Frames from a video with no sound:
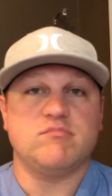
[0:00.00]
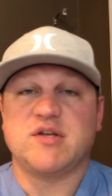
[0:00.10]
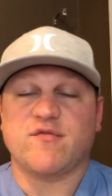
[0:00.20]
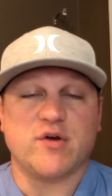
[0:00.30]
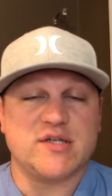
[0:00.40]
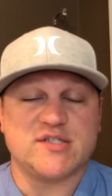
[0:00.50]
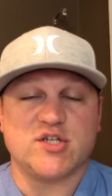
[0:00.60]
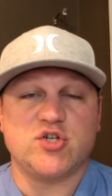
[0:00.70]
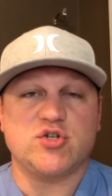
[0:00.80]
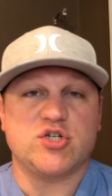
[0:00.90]
different
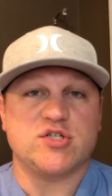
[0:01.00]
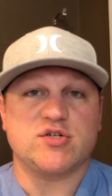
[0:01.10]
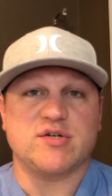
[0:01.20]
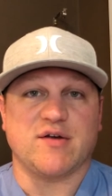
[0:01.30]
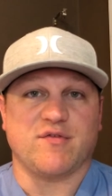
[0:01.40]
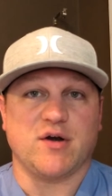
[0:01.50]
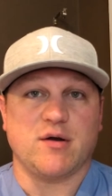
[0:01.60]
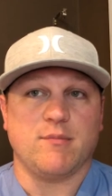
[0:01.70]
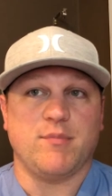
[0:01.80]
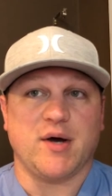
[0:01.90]
institutions are different,
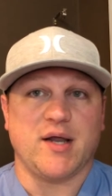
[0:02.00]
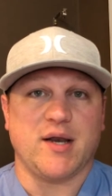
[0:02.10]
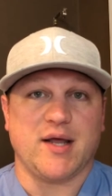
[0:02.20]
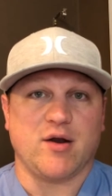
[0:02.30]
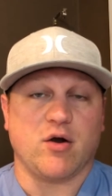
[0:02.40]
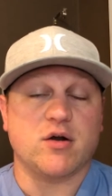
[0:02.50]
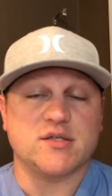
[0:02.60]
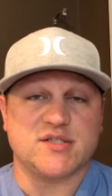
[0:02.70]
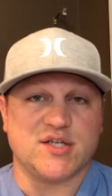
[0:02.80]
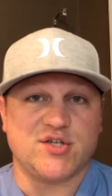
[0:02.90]
but at our
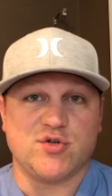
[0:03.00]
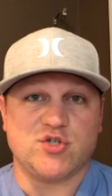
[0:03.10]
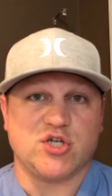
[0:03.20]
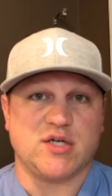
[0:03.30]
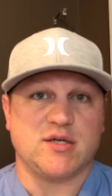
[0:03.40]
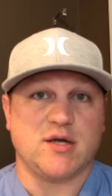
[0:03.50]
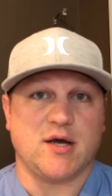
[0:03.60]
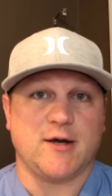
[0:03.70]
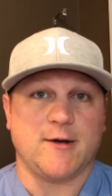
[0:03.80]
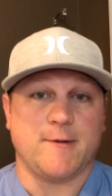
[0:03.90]
institution,
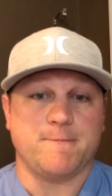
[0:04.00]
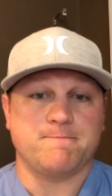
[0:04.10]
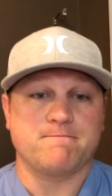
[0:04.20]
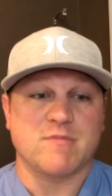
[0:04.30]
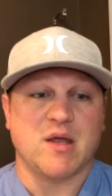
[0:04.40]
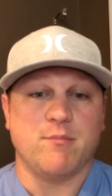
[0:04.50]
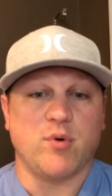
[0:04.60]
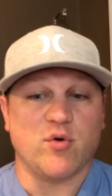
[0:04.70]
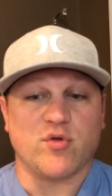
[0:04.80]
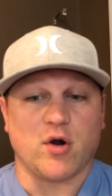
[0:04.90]

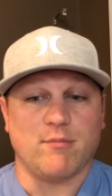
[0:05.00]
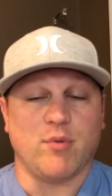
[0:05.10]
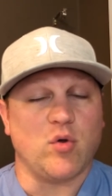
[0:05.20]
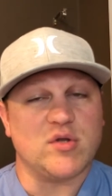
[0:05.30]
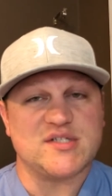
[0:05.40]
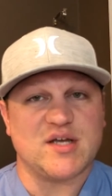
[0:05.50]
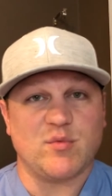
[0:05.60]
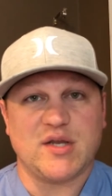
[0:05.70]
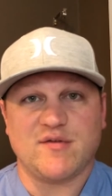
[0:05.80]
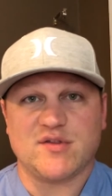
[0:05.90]
both our bolus that
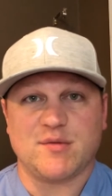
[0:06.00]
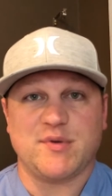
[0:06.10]
we give at the